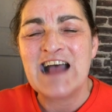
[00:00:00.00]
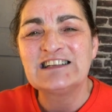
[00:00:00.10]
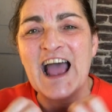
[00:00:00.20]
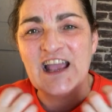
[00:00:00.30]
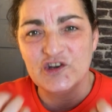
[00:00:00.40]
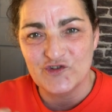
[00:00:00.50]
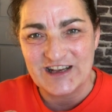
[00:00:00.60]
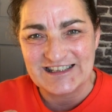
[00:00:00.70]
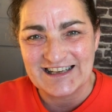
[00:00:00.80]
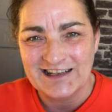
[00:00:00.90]

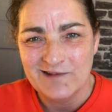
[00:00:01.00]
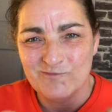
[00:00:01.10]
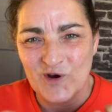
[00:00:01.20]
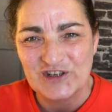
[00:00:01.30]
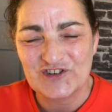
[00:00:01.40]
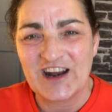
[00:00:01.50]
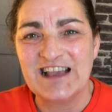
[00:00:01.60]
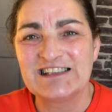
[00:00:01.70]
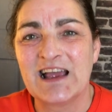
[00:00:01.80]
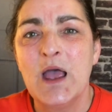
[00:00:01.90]
hydrating
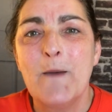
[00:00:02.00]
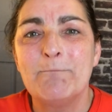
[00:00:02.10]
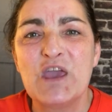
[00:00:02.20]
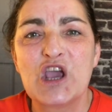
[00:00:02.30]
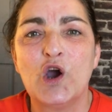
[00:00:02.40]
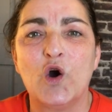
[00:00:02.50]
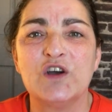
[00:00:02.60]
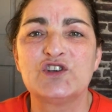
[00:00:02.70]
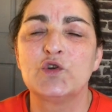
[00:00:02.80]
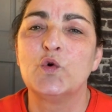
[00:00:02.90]
moisturiser, because
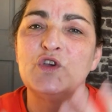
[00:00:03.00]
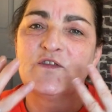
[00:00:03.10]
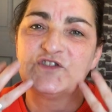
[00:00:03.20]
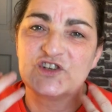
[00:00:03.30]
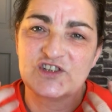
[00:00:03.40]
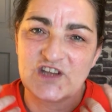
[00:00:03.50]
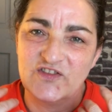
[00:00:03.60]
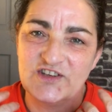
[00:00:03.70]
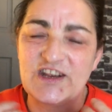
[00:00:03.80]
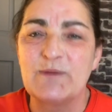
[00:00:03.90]
you know you've just done the
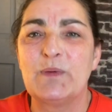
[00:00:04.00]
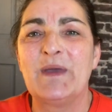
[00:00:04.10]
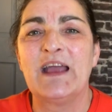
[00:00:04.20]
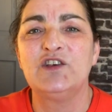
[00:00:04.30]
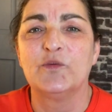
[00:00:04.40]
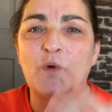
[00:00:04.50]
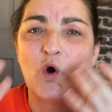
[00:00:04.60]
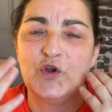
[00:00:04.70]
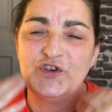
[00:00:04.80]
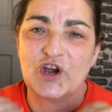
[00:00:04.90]
Derma Pen, you put
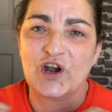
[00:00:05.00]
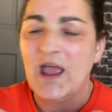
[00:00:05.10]
on your